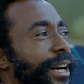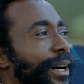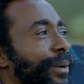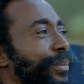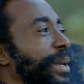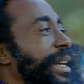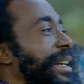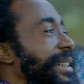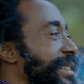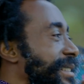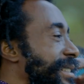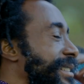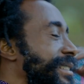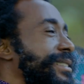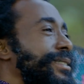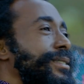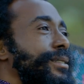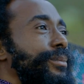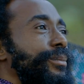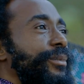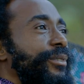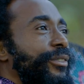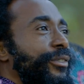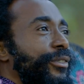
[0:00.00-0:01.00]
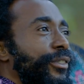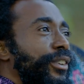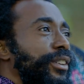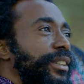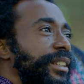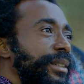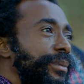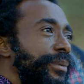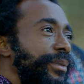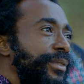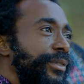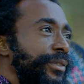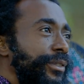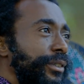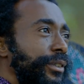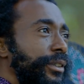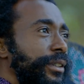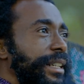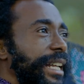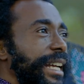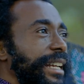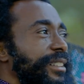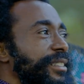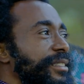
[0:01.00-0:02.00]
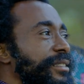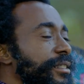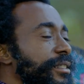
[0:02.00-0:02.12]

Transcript: and we have to see something funny before. Like,